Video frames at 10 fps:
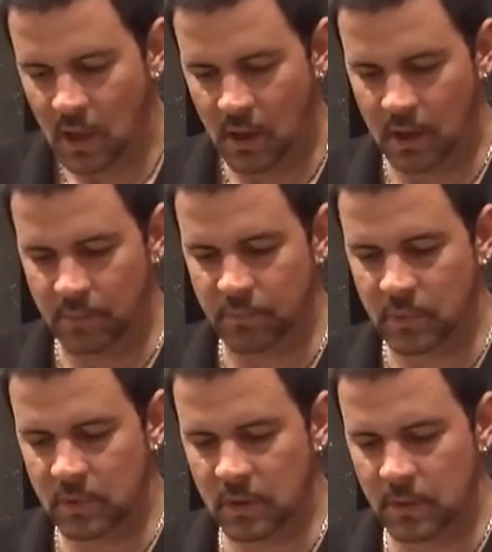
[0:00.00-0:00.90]

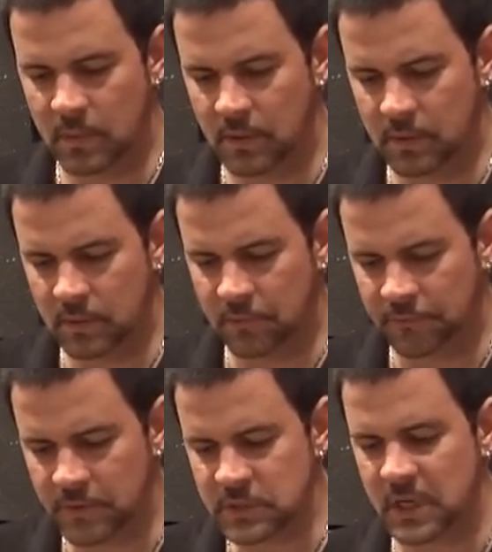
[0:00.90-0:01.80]
the
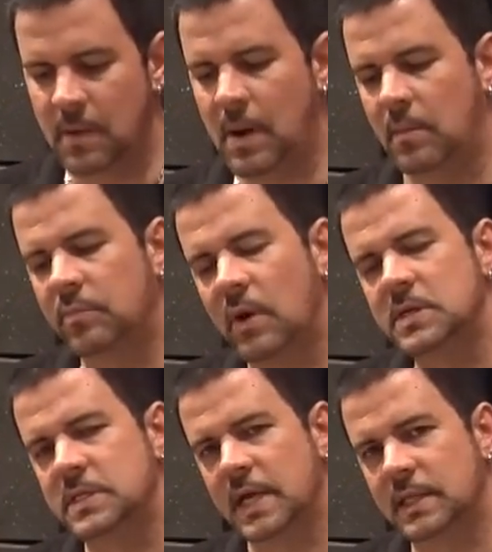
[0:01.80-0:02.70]
first thing about
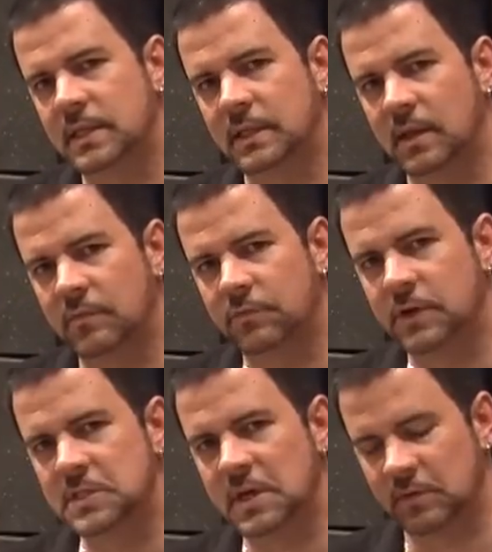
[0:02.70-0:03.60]
brushes, I think, that
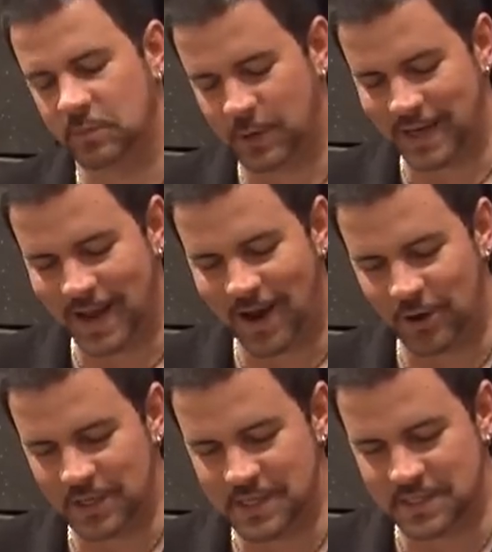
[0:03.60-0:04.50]
freaks everybody
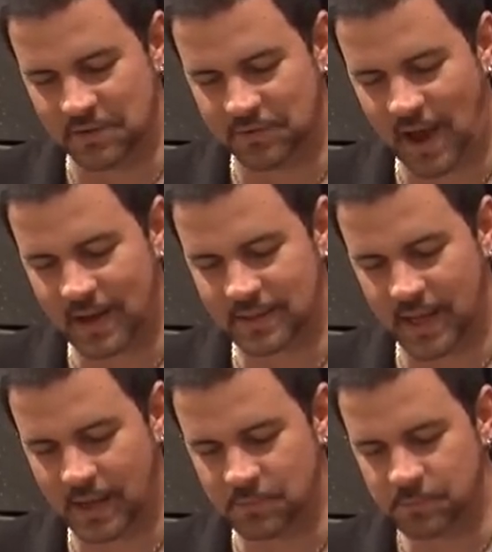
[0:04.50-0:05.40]
out is the fact
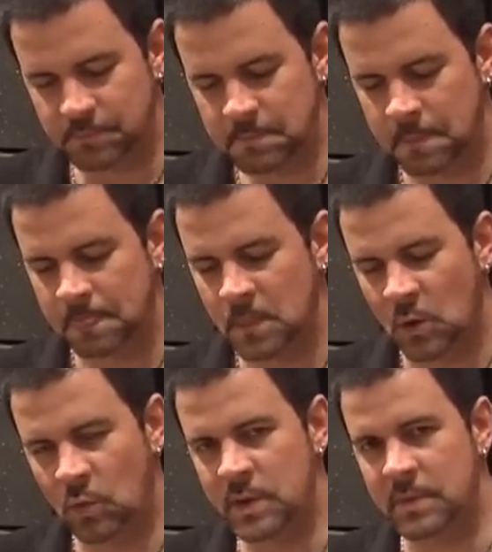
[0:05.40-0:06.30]
that
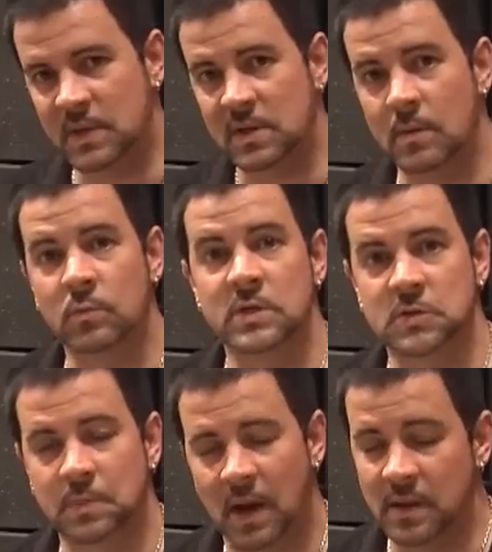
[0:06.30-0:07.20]
we become
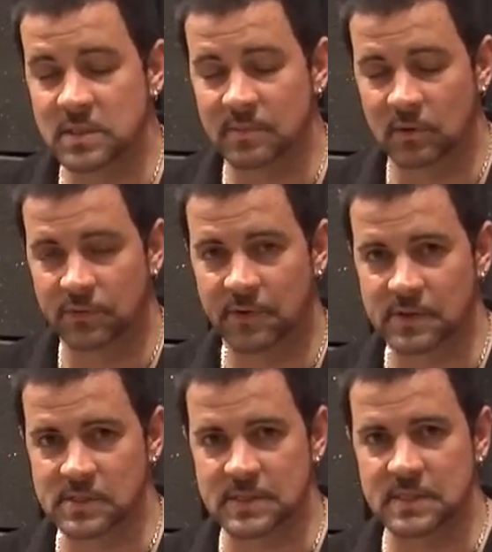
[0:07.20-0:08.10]
responsible for
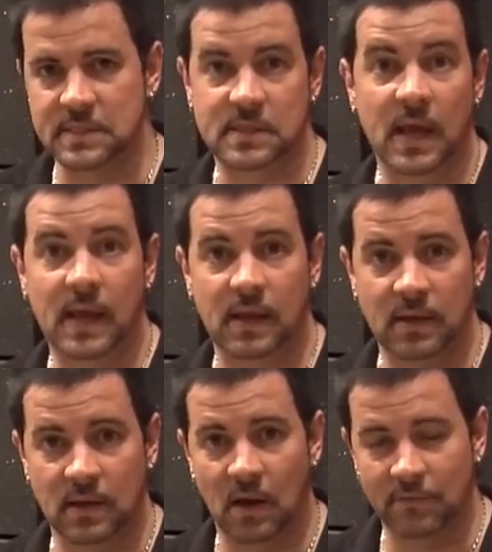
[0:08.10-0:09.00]
the
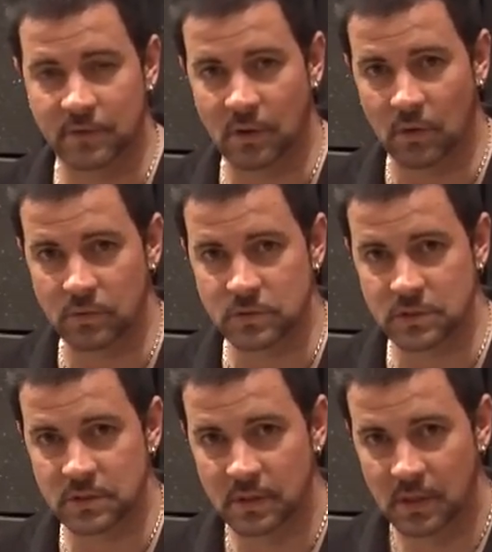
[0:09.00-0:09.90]
sustain of
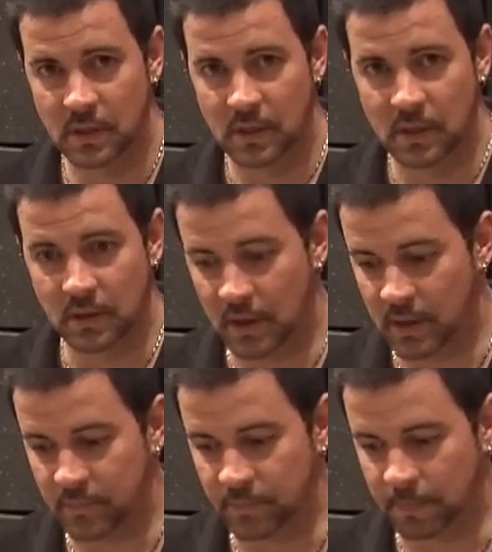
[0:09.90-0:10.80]
notes.
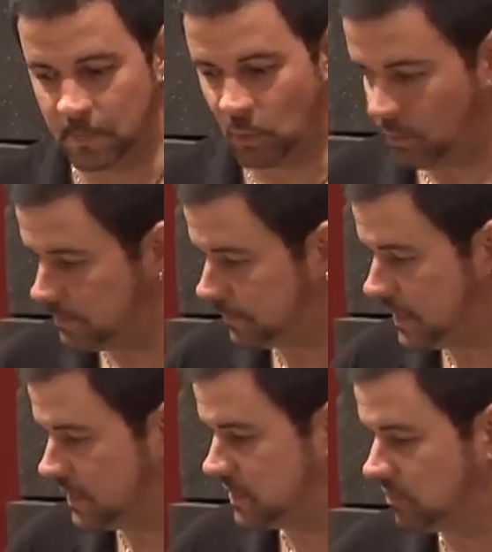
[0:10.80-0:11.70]
When we play
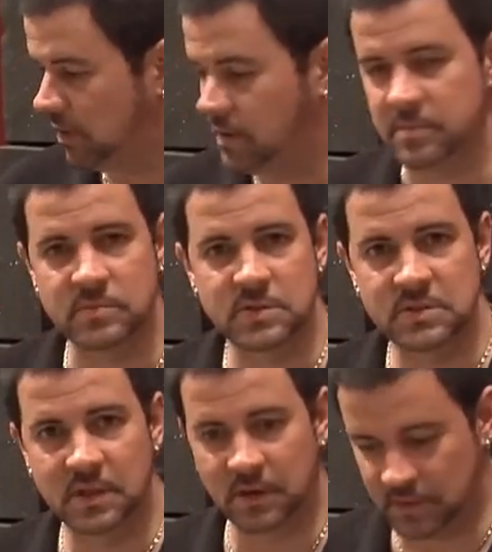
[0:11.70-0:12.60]
the drums,
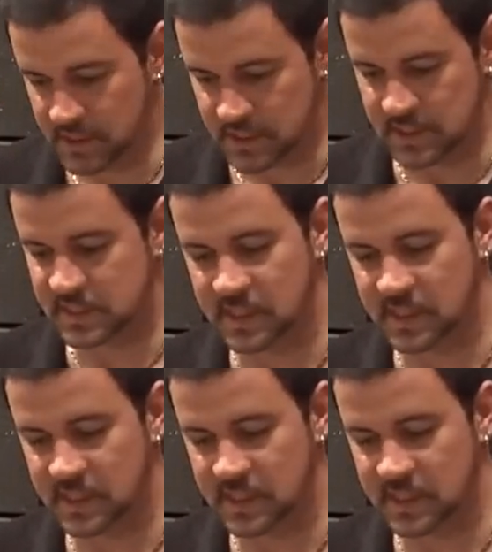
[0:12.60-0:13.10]
you know, this is